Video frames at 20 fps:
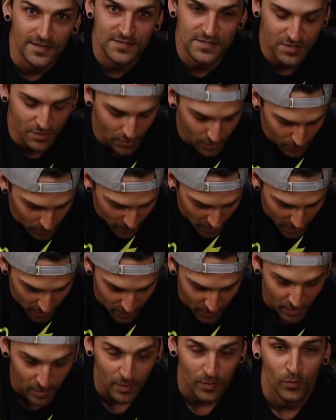so
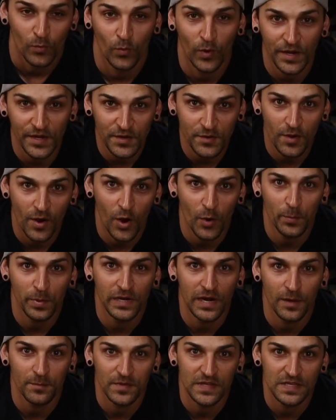when you open
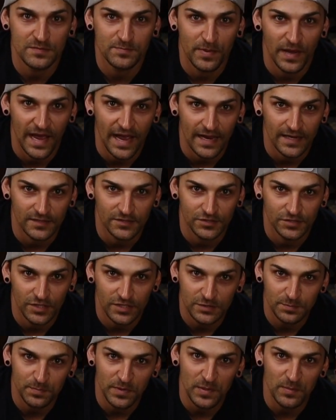up this bag,
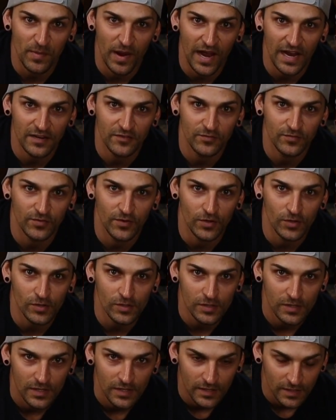just be
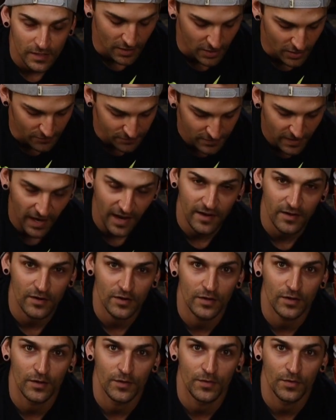mindful of kind
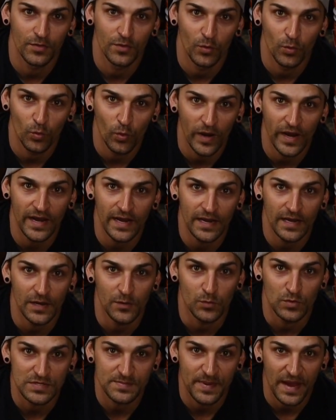of the way it
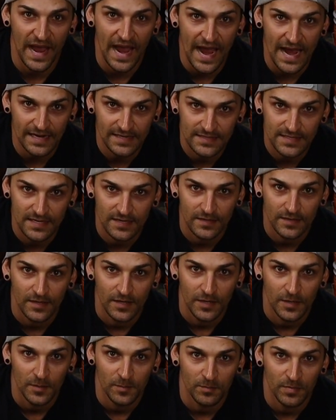was packed,
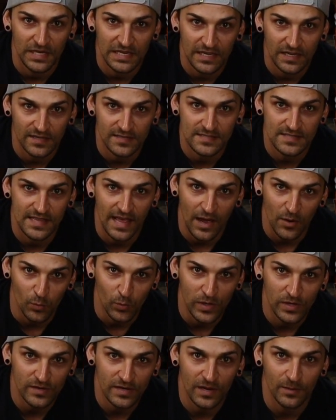because that
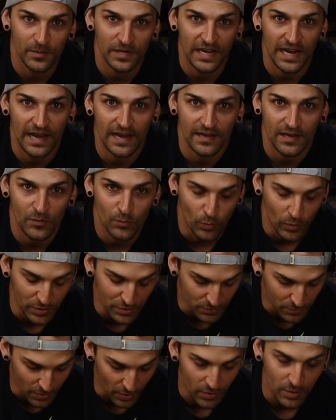will come in handy when
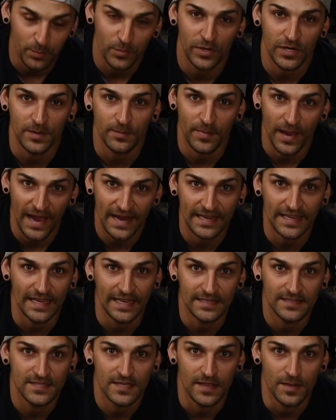you go to put it back
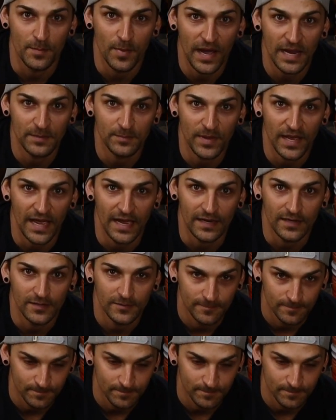into the bike bag.